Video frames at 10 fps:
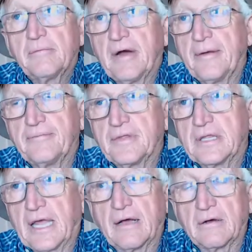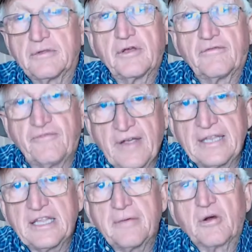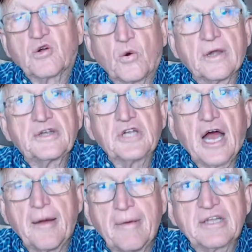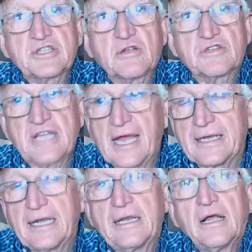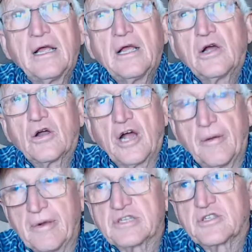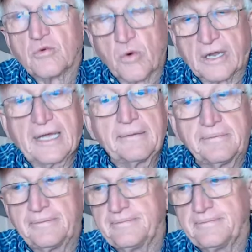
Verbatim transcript: But they'll you feed them according to how much they're standing or how much they're working.